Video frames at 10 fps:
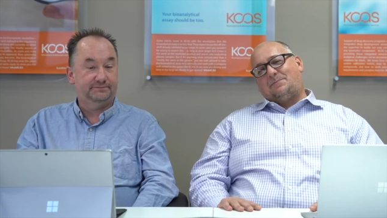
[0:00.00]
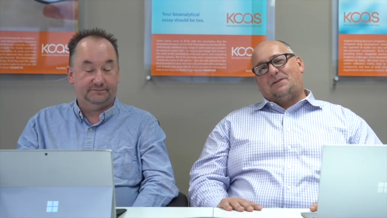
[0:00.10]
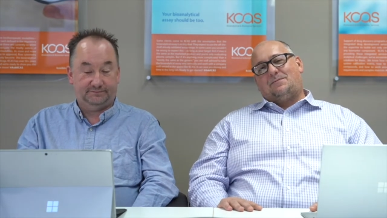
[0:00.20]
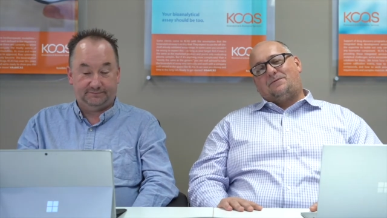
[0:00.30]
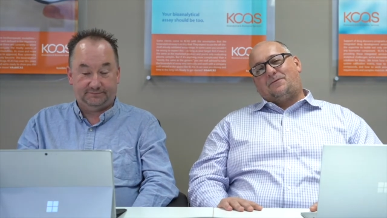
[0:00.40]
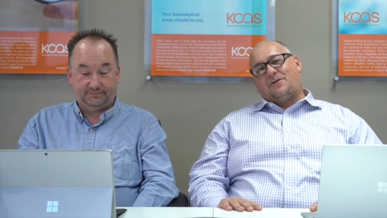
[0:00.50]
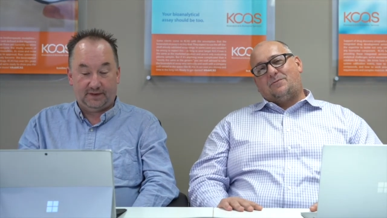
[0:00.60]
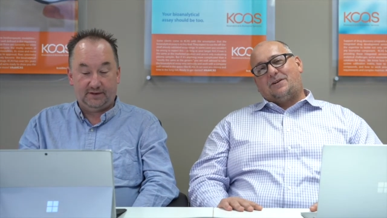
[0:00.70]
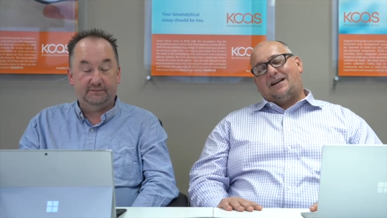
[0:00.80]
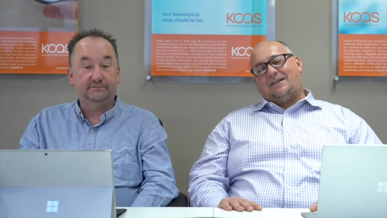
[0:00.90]
Speaker 1: a little bit for you.
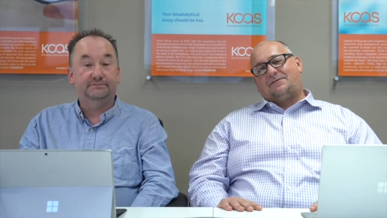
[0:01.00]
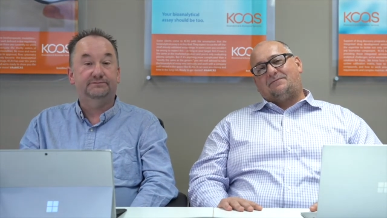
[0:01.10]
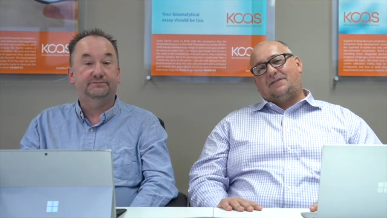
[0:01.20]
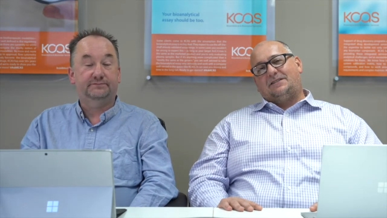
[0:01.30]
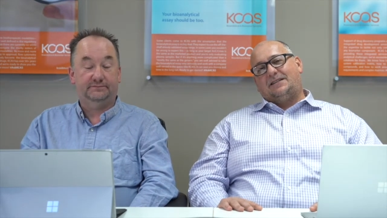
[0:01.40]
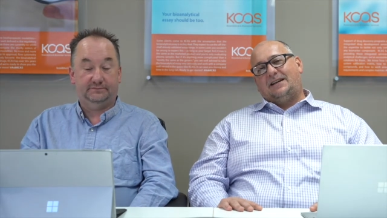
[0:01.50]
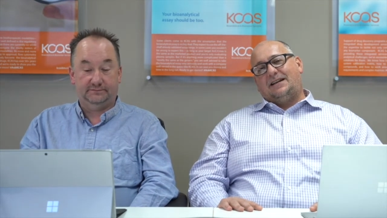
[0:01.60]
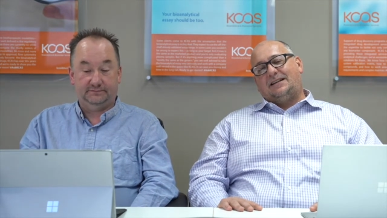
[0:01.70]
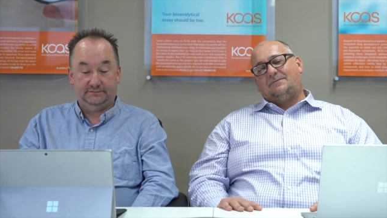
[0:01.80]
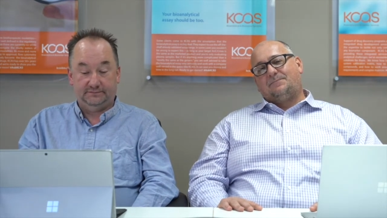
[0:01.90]
We're going to have some fun
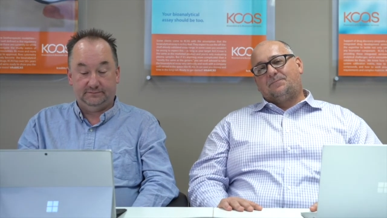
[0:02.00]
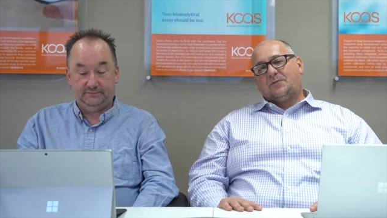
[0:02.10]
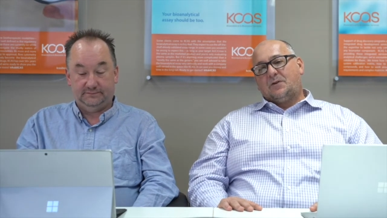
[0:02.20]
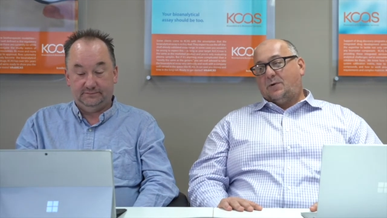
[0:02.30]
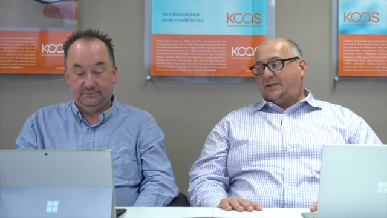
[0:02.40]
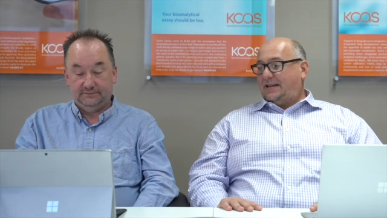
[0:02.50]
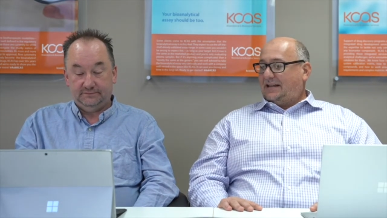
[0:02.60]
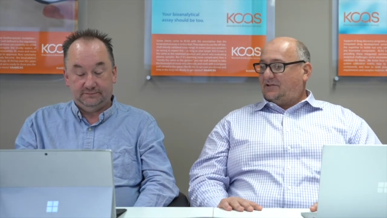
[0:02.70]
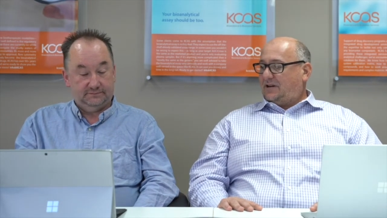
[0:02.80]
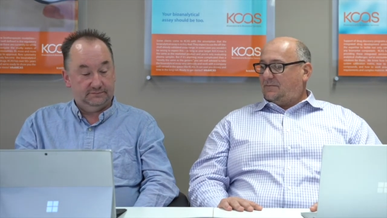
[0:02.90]
today. And with
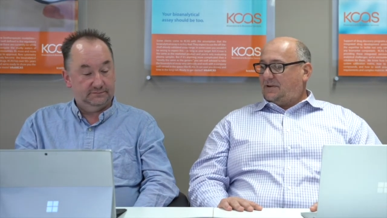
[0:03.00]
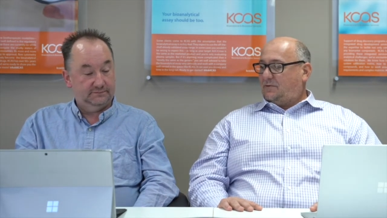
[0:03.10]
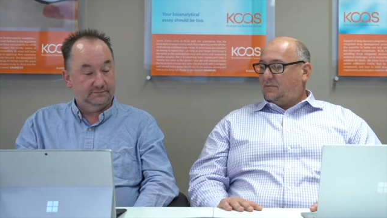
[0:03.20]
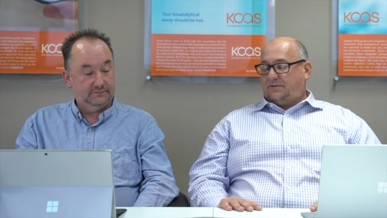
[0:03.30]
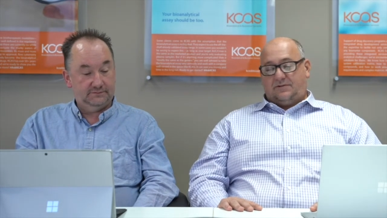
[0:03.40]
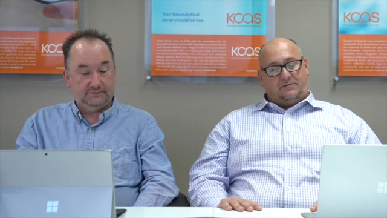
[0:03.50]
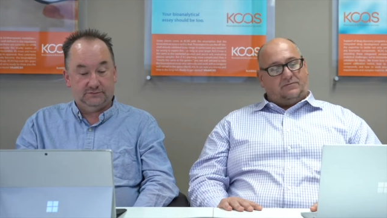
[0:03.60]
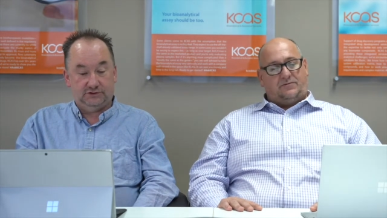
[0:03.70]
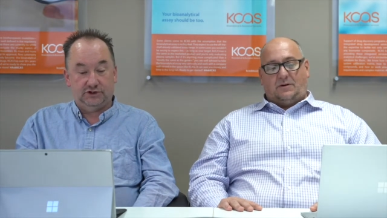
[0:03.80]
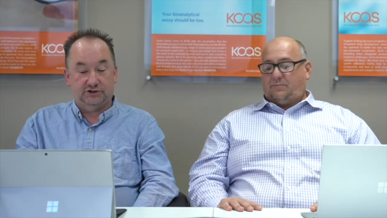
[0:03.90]
that, John, maybe we'll
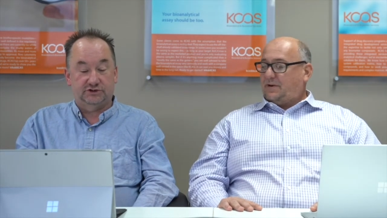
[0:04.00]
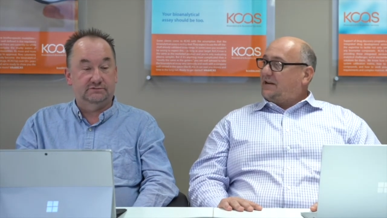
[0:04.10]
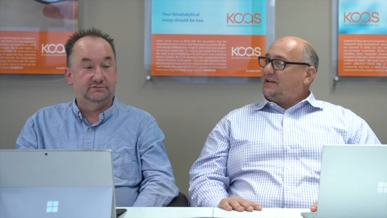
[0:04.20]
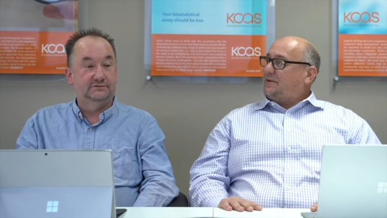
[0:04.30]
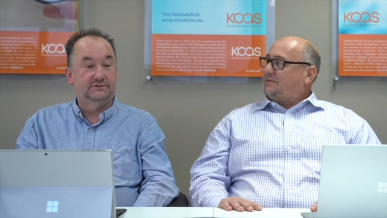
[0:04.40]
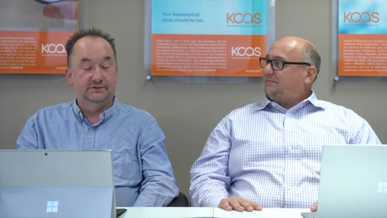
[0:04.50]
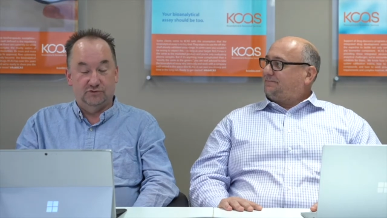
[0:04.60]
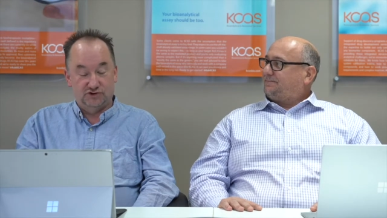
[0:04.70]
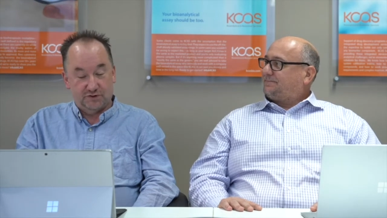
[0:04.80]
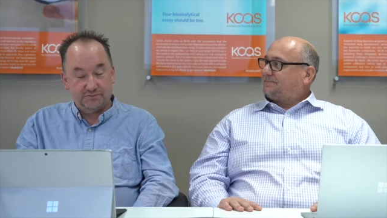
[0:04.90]
just
Speaker 2: jump just, right into it.
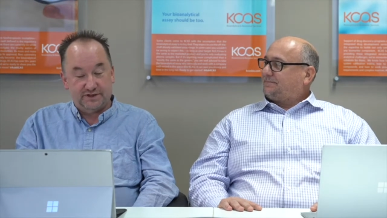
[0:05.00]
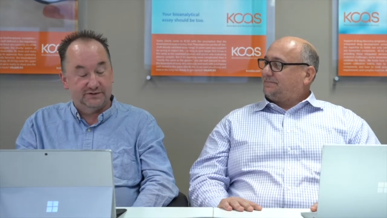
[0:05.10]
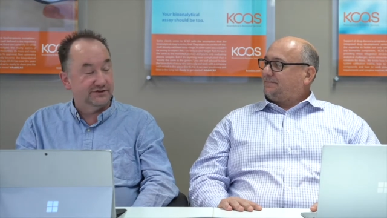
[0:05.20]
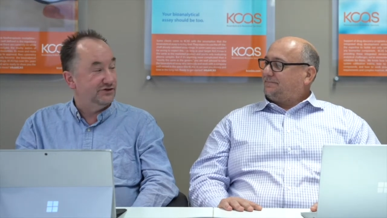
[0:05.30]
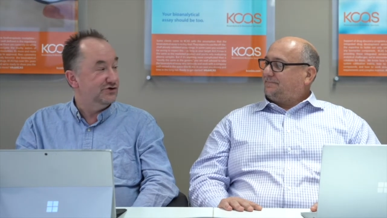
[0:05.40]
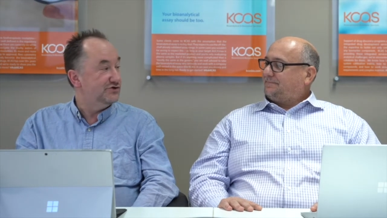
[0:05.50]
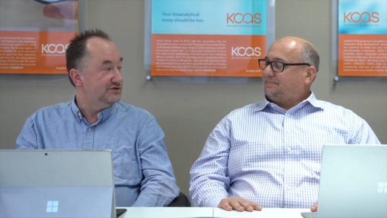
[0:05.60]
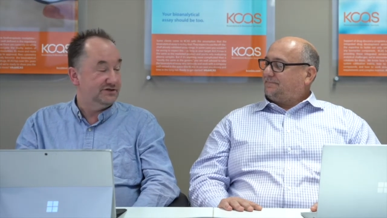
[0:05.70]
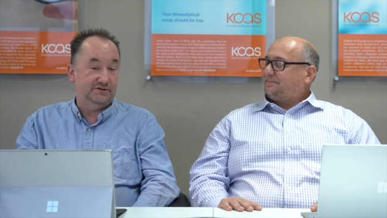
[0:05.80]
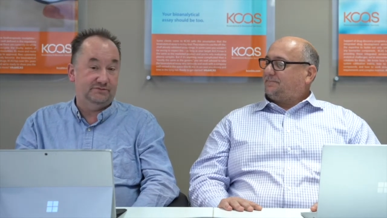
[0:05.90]
We'll jump into the
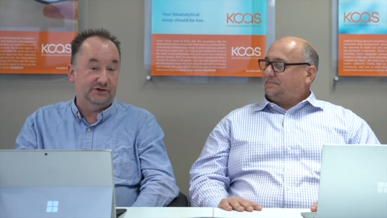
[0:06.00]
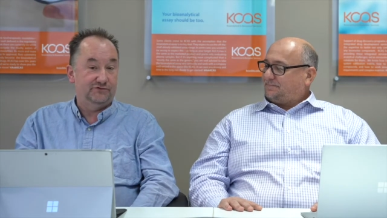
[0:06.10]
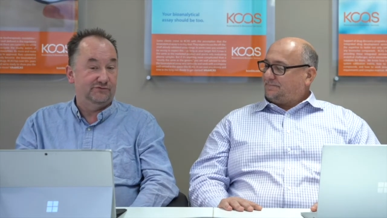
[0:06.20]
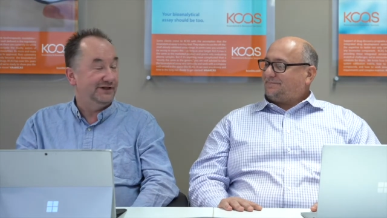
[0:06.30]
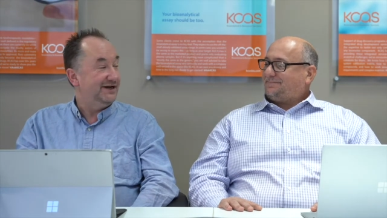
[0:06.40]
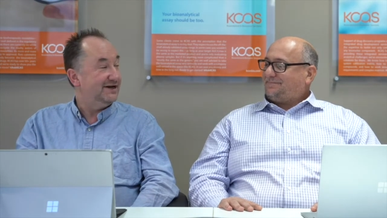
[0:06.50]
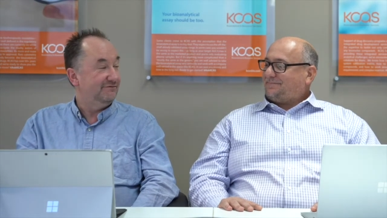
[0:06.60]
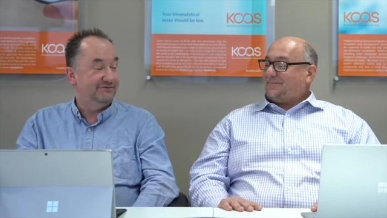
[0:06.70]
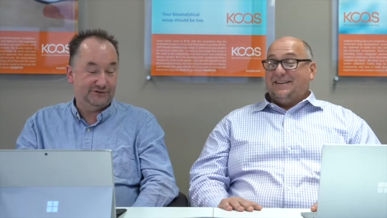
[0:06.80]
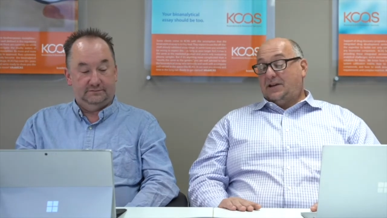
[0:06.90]
news that we don't really
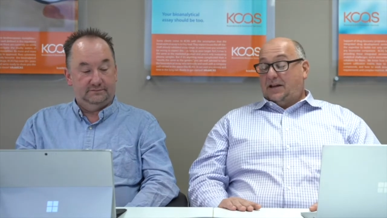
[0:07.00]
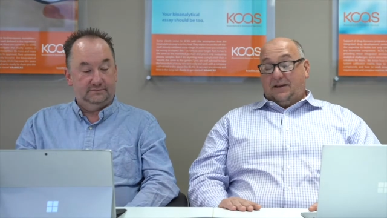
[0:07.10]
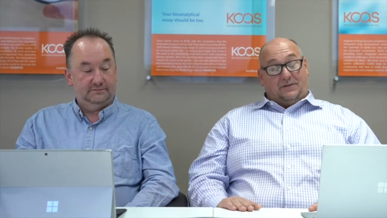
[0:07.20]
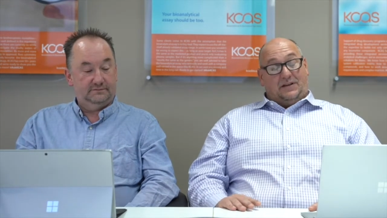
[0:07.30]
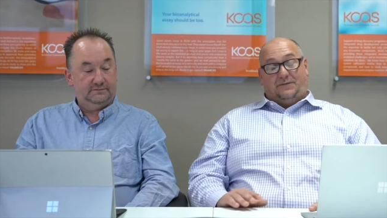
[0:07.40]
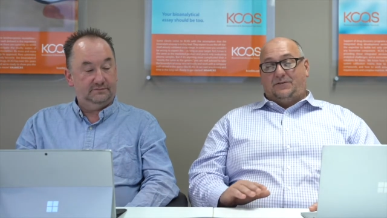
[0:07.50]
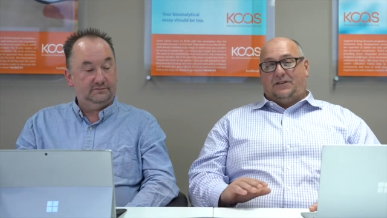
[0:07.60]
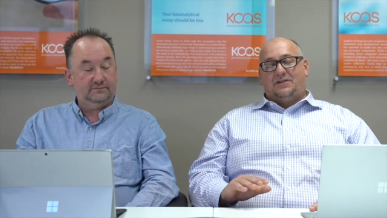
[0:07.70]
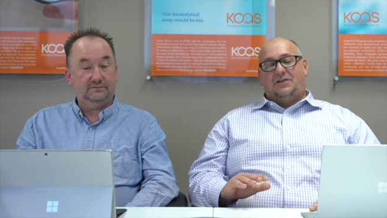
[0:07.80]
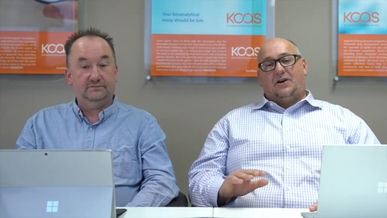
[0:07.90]
have.
Speaker 1: Yeah. If, if you
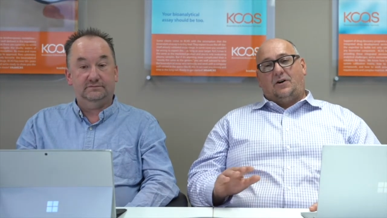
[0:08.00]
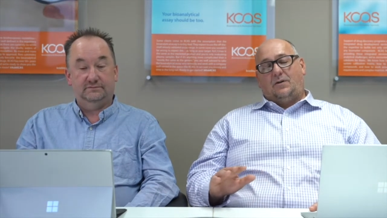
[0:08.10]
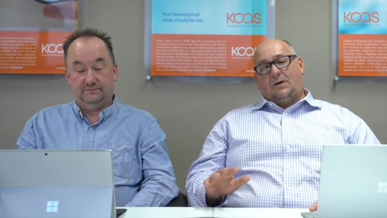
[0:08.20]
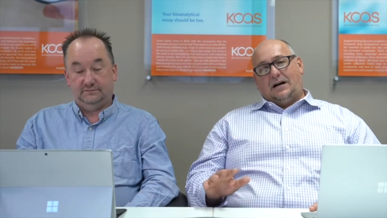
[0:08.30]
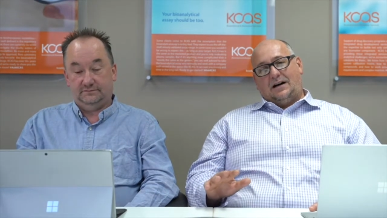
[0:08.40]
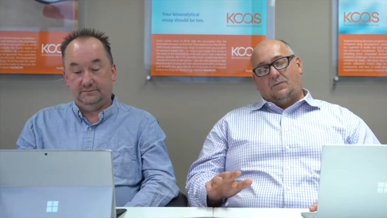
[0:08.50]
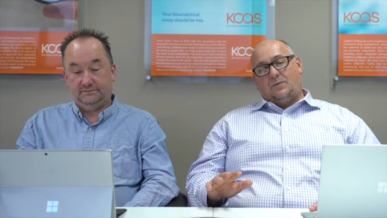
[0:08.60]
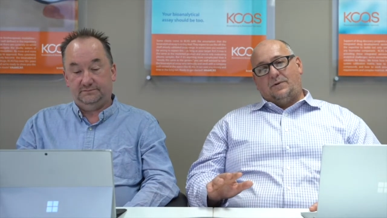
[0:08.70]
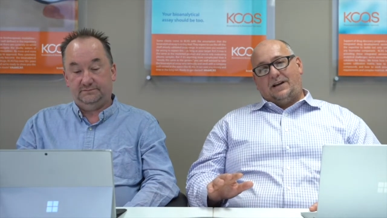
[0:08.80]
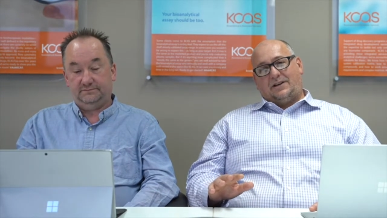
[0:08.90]
didn't know, uh,
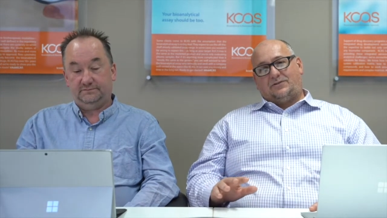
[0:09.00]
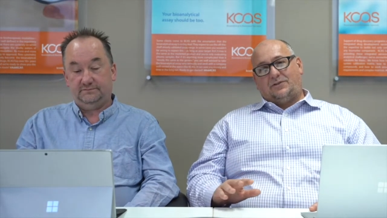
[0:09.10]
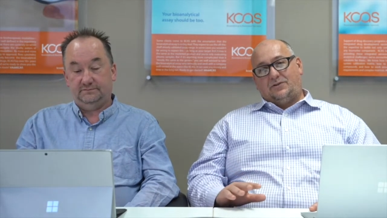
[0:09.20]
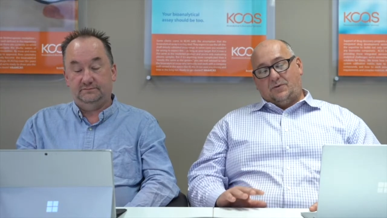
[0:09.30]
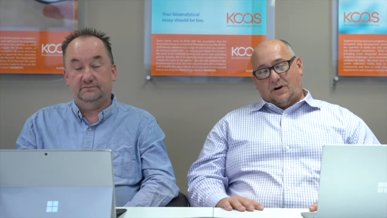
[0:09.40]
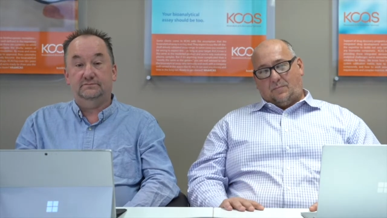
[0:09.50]
when we actually do our